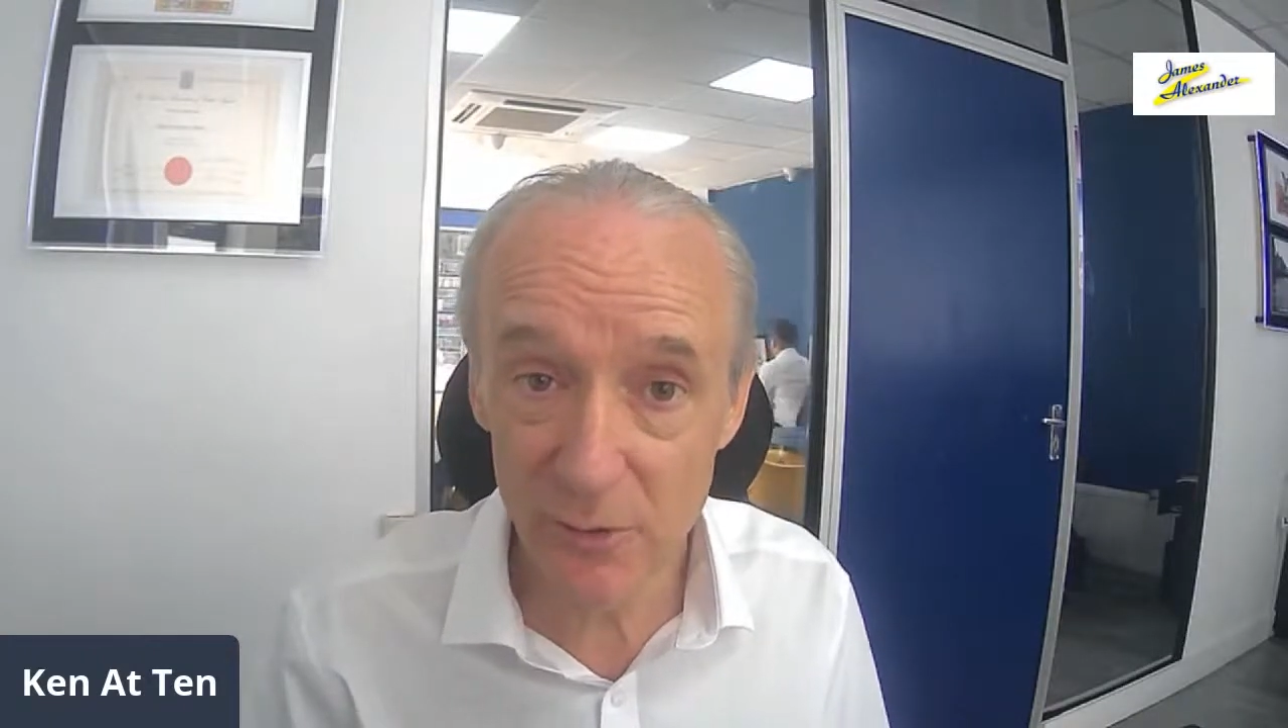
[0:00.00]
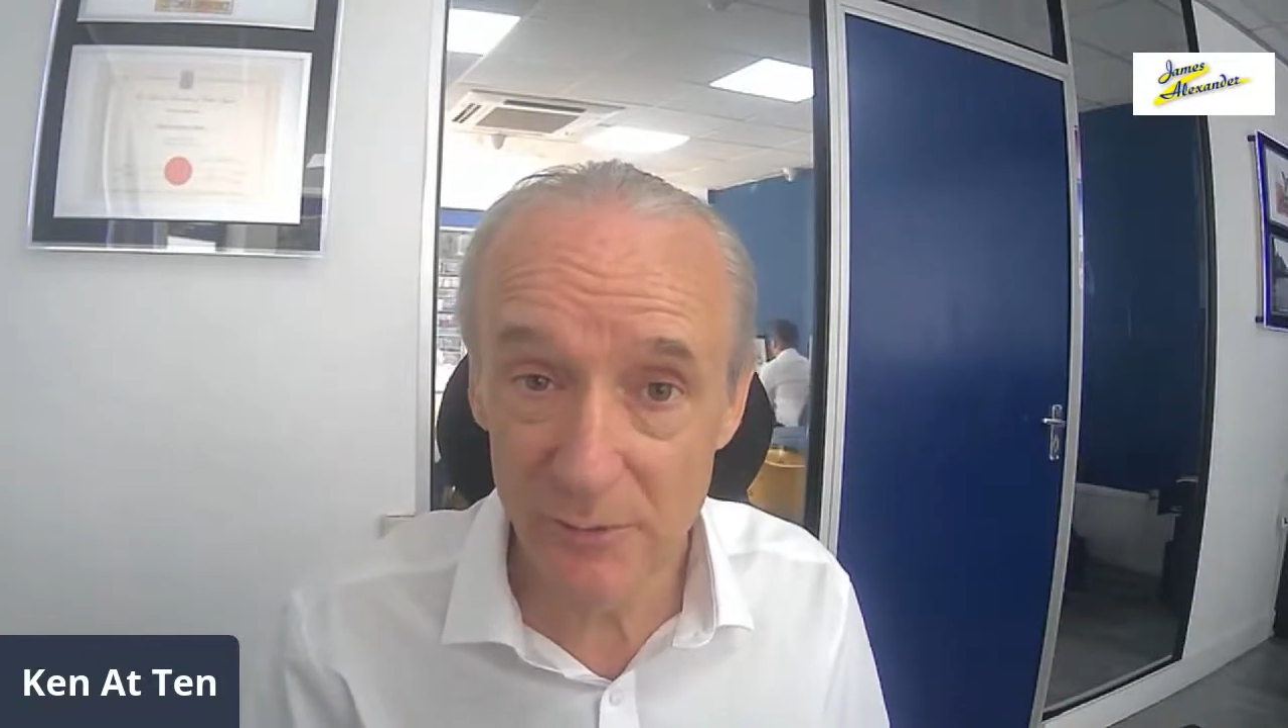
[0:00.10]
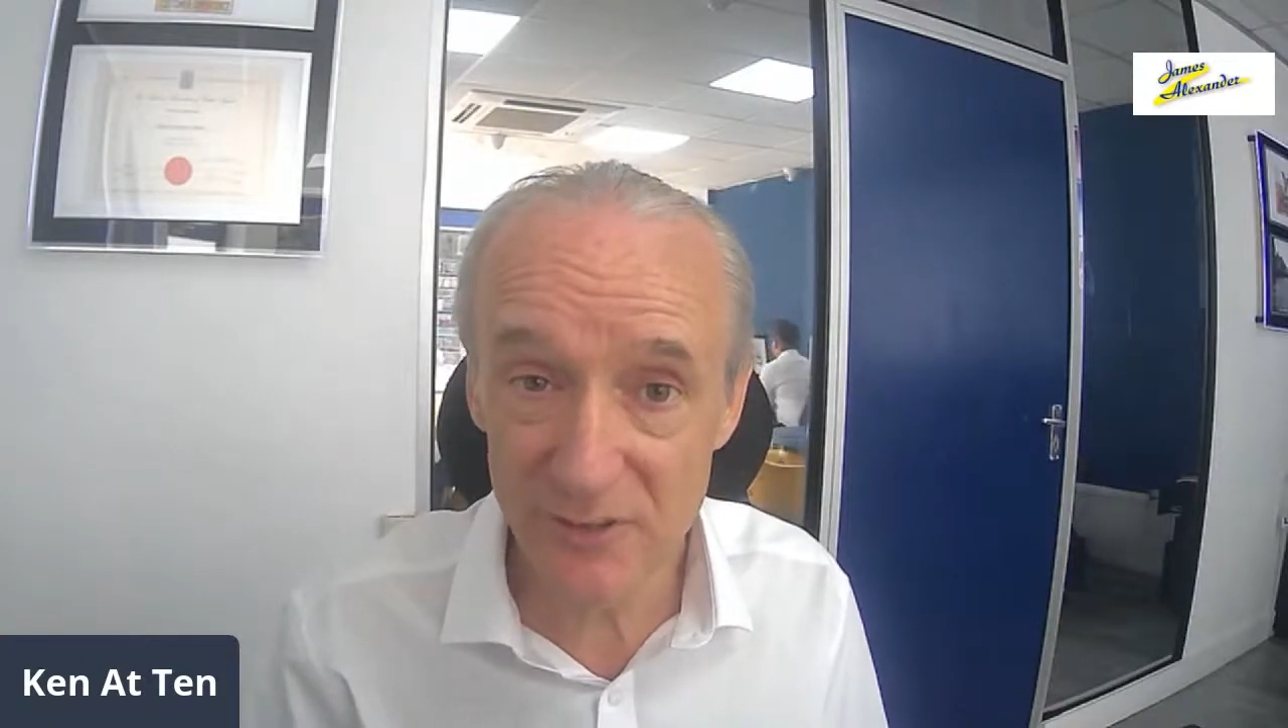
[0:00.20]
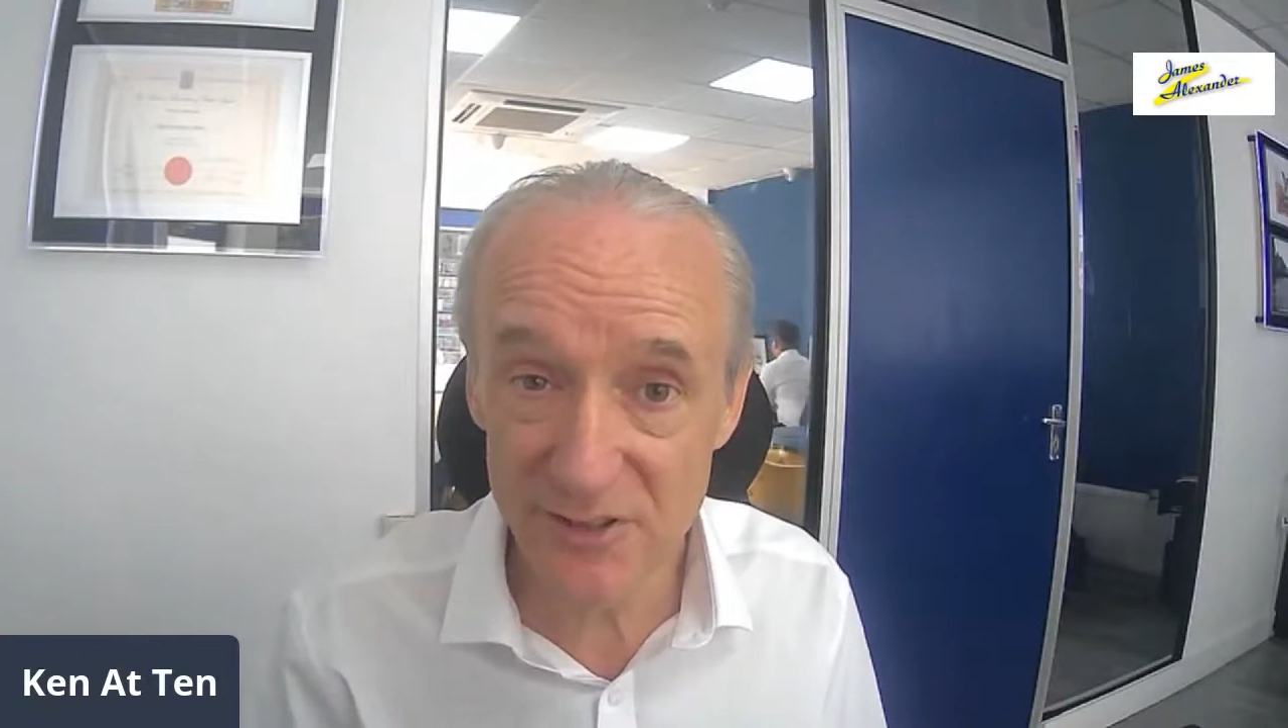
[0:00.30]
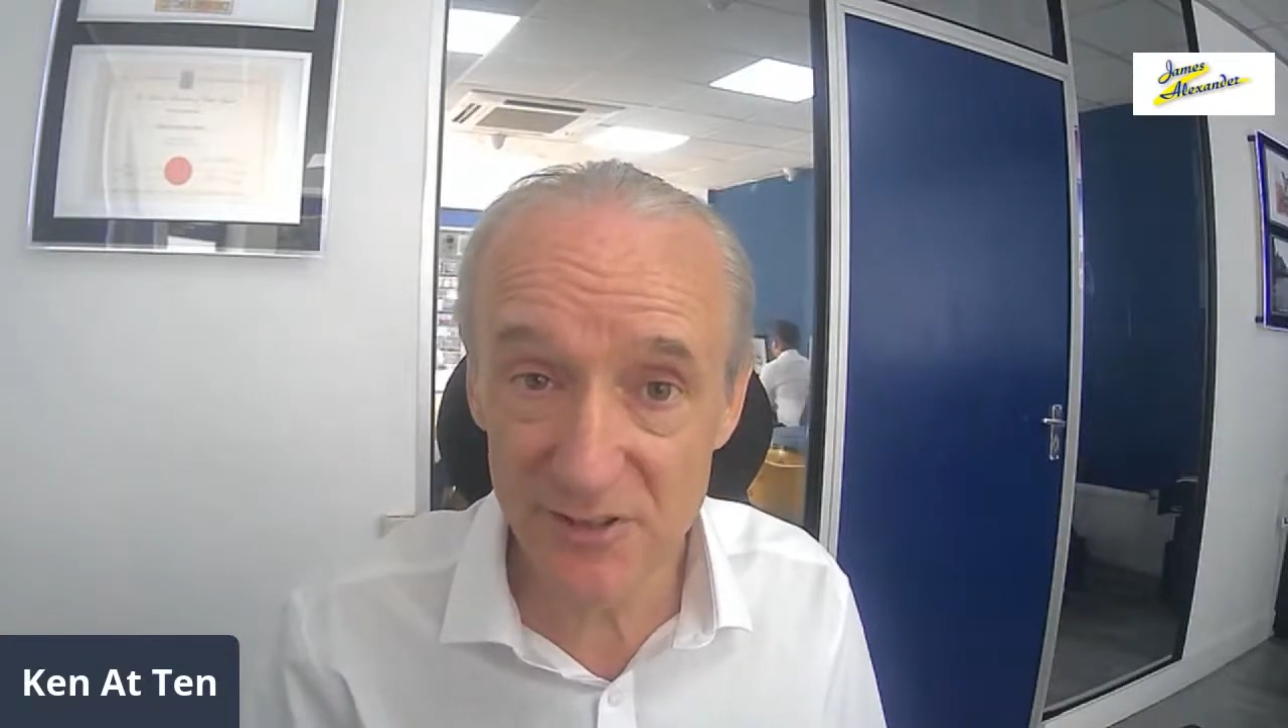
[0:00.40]

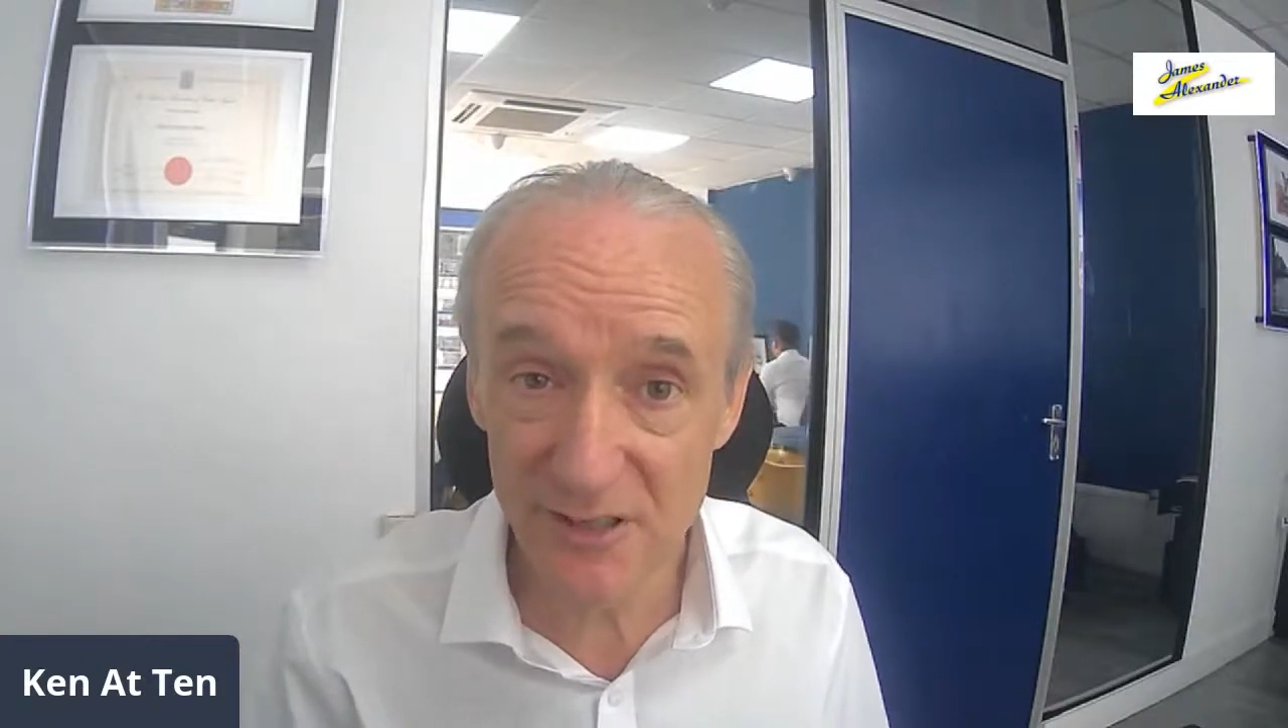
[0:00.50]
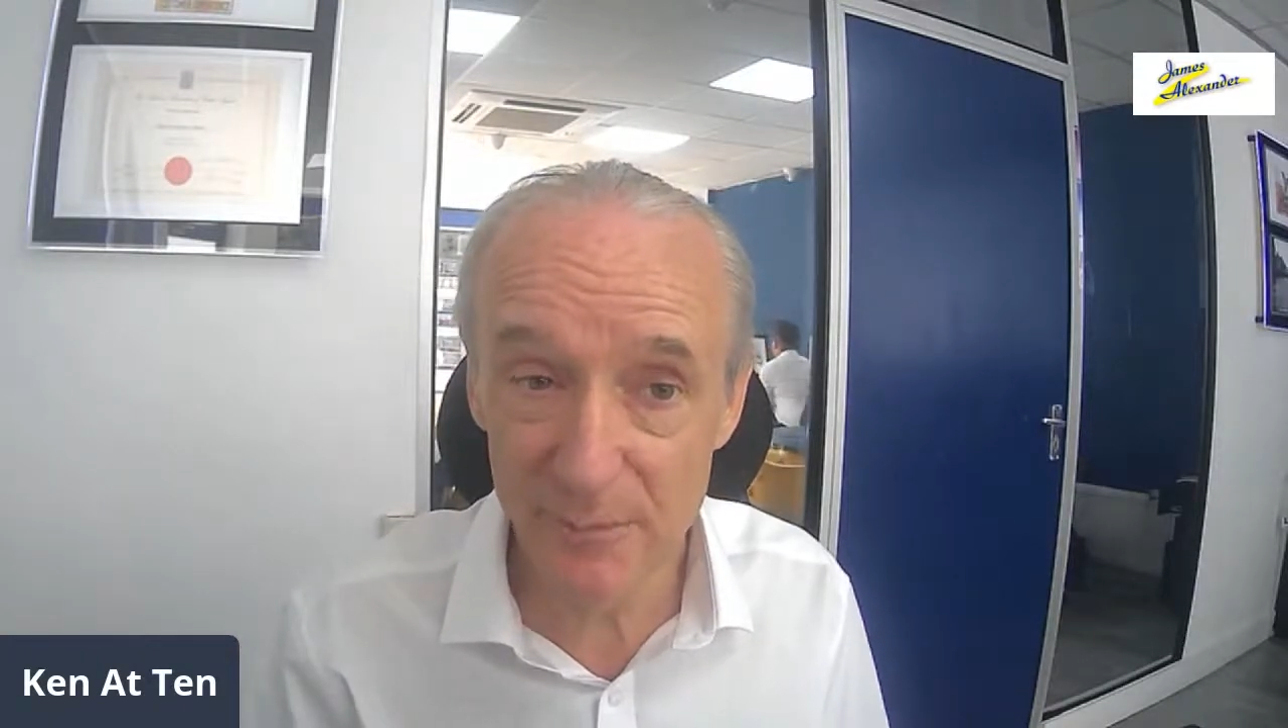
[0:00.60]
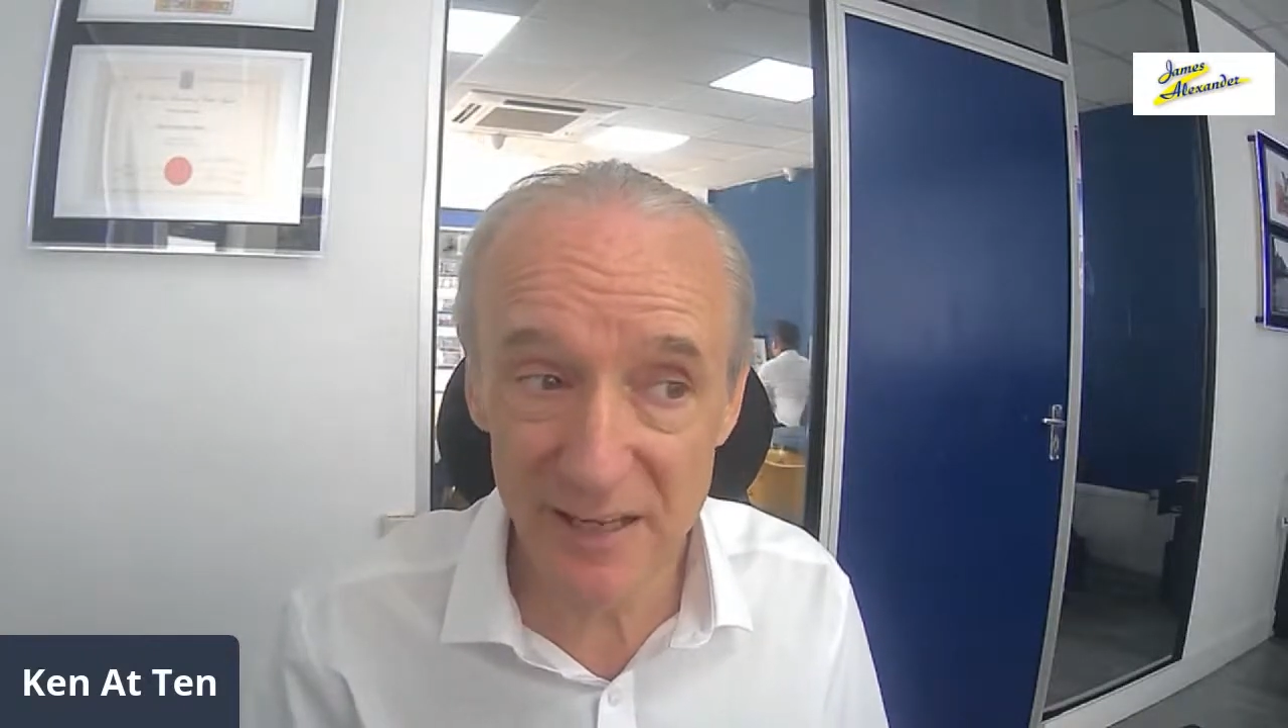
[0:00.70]
every time,